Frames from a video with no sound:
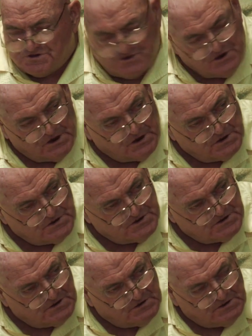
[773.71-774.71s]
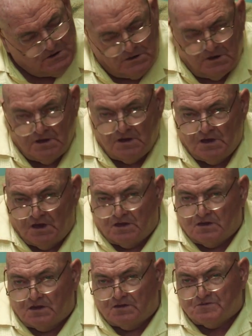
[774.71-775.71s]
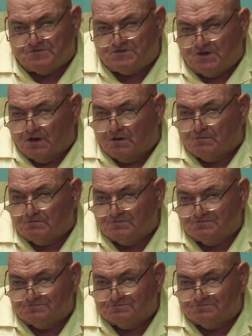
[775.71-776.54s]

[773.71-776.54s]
change, He gives them